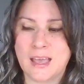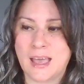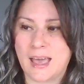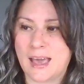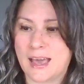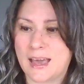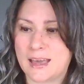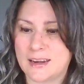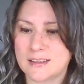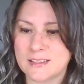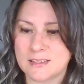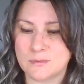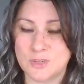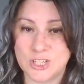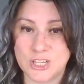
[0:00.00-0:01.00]
had
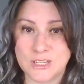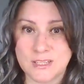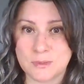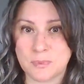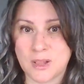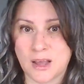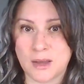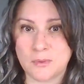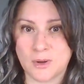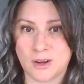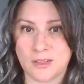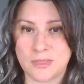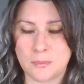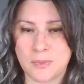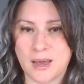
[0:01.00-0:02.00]
some sheets of plywood
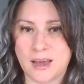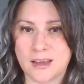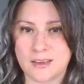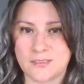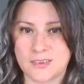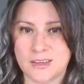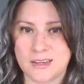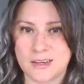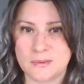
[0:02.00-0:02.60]
on the back of it.